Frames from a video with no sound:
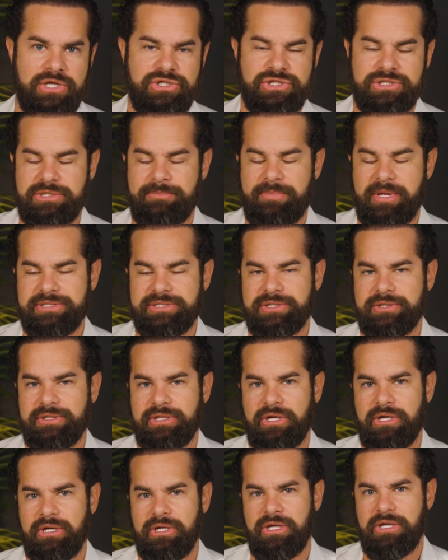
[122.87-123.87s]
It just depends on
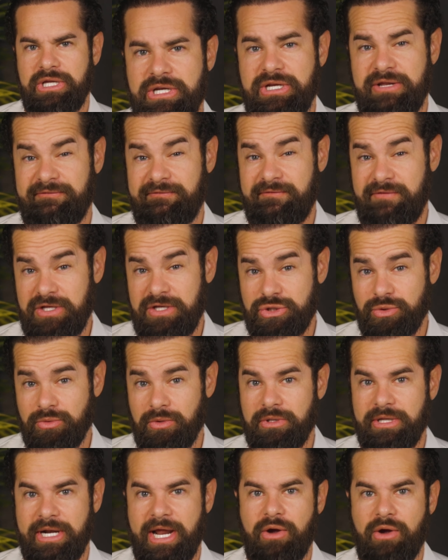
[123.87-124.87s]
the
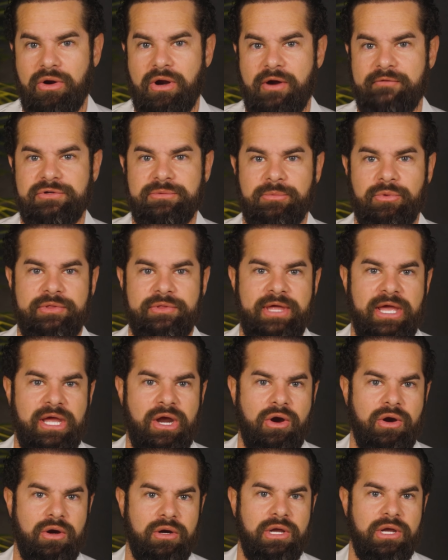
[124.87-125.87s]
individual and how comfortable they
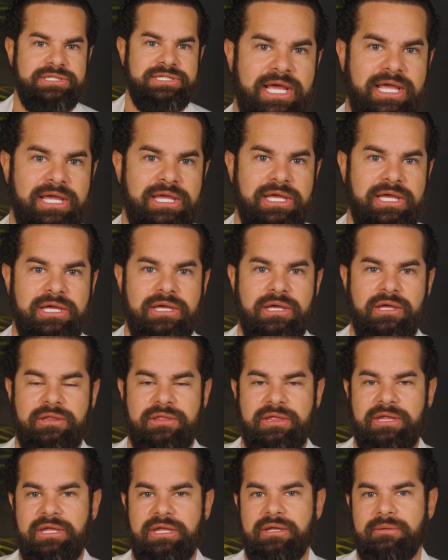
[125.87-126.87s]
are taking
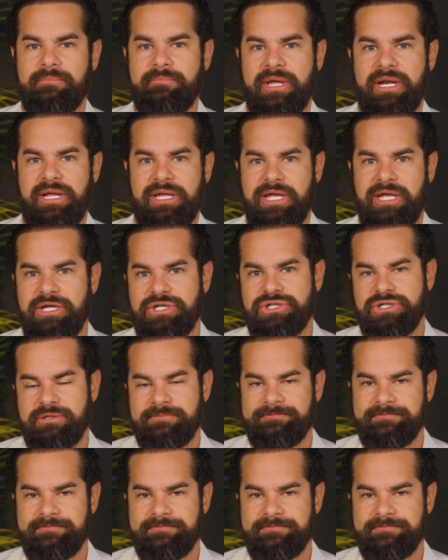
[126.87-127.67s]
the medication.